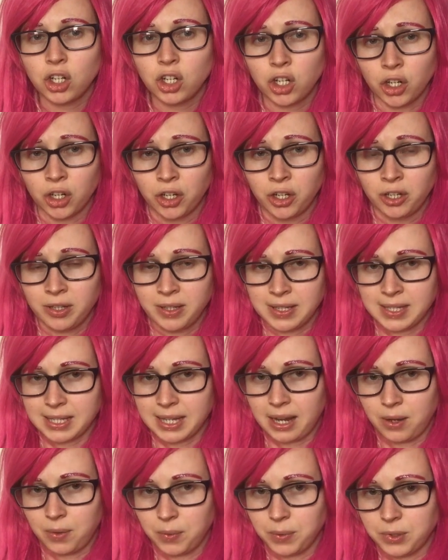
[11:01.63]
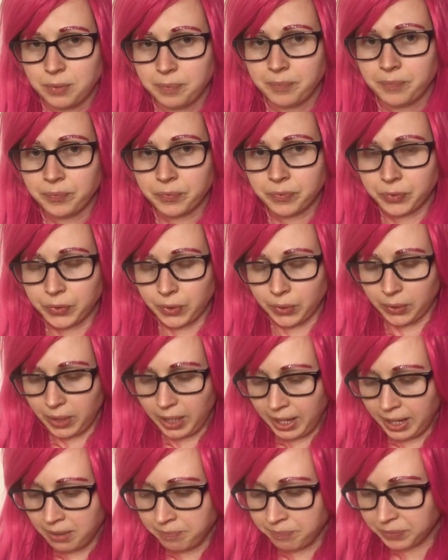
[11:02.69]
k sound?
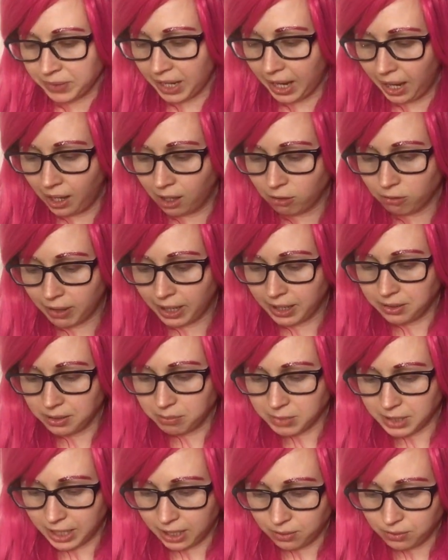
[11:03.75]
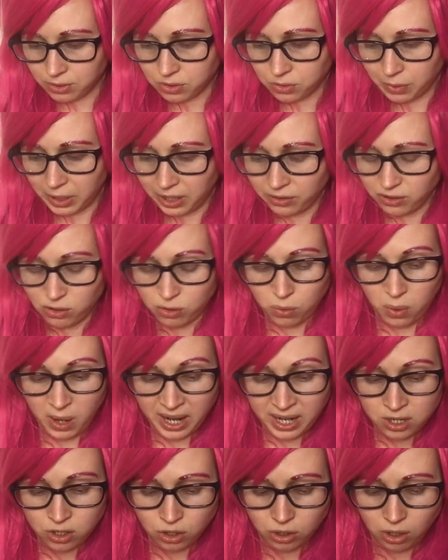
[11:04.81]
Okay, I'll write them down as well. There's
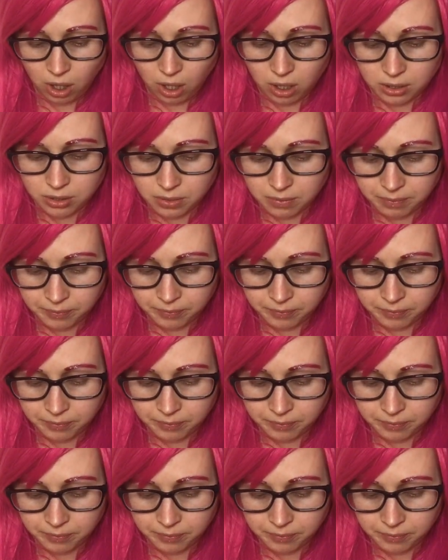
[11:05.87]
quite a lot.